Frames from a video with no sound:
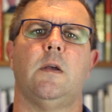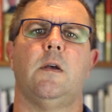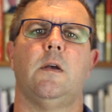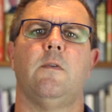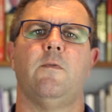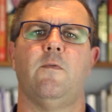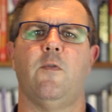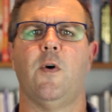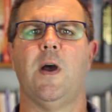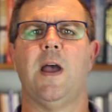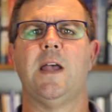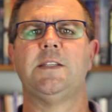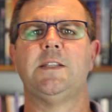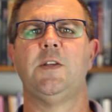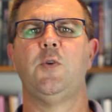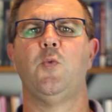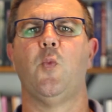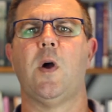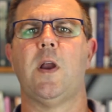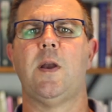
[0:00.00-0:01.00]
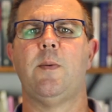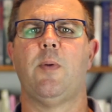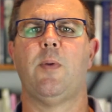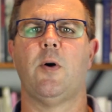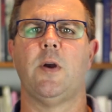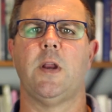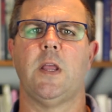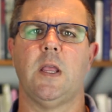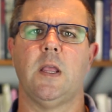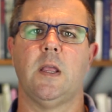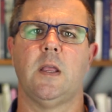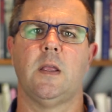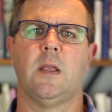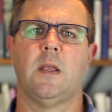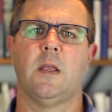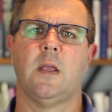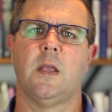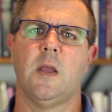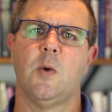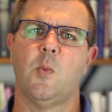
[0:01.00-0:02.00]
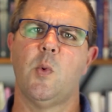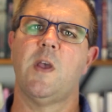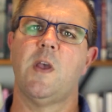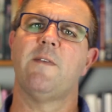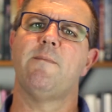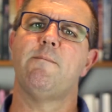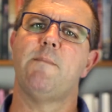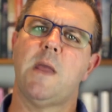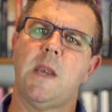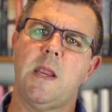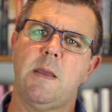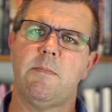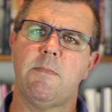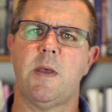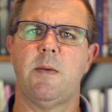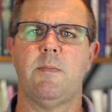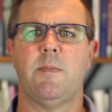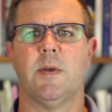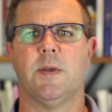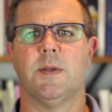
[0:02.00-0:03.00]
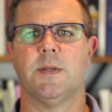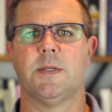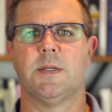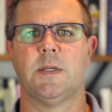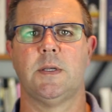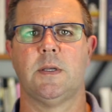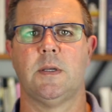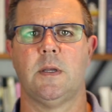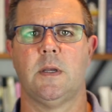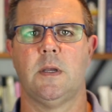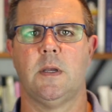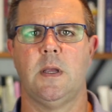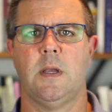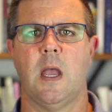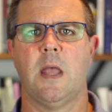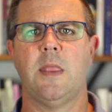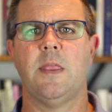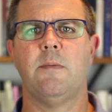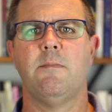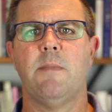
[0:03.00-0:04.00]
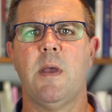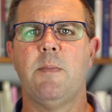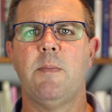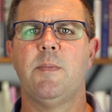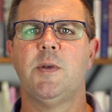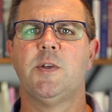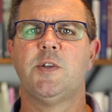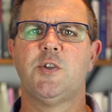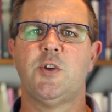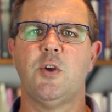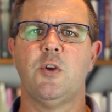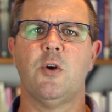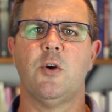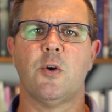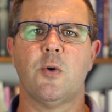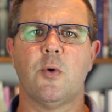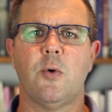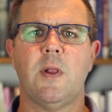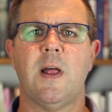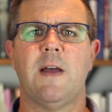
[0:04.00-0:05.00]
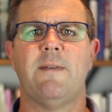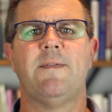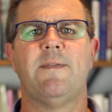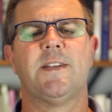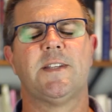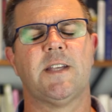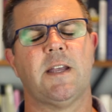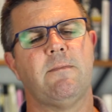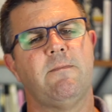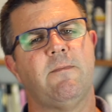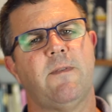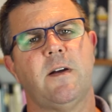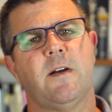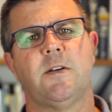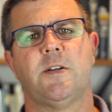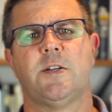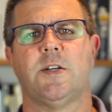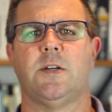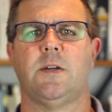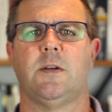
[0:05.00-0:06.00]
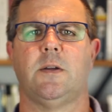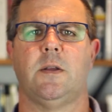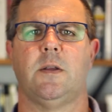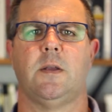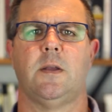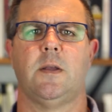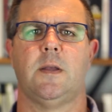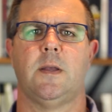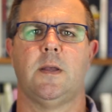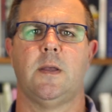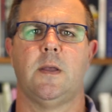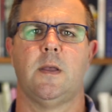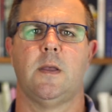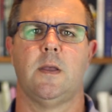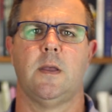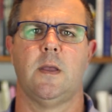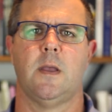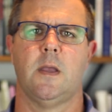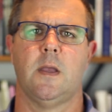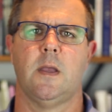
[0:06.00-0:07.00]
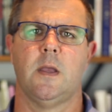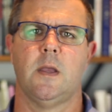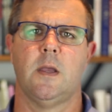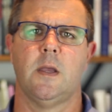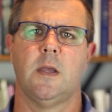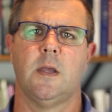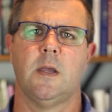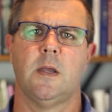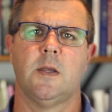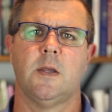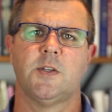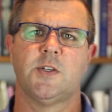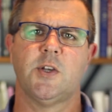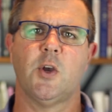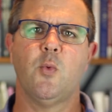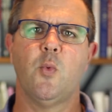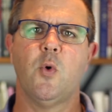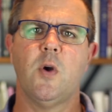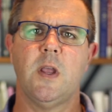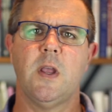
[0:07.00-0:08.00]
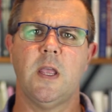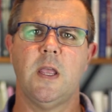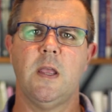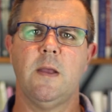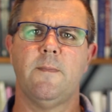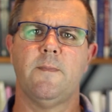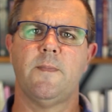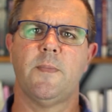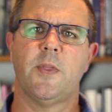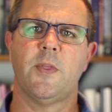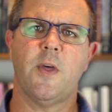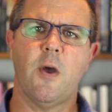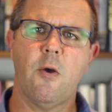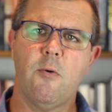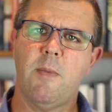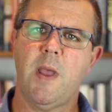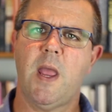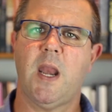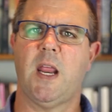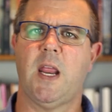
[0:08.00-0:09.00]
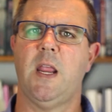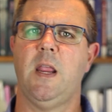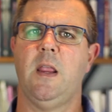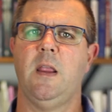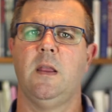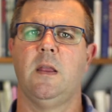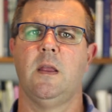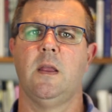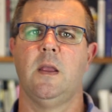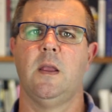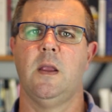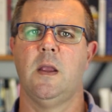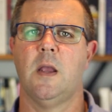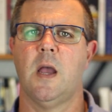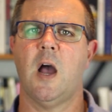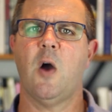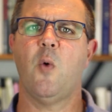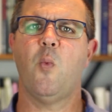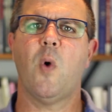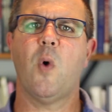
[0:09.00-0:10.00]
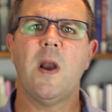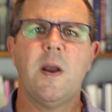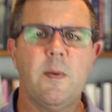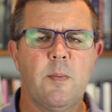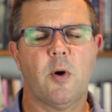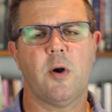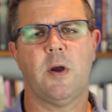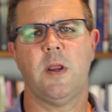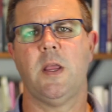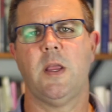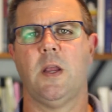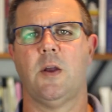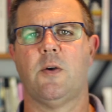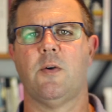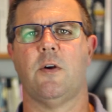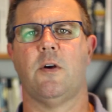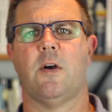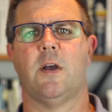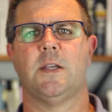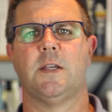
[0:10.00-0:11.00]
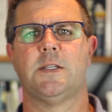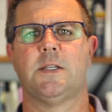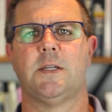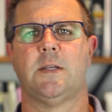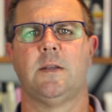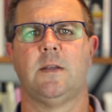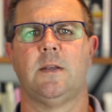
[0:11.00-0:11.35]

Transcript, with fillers: For as in one body we have many members, and the members do not all have the same function. So we, though many, are one body in Christ,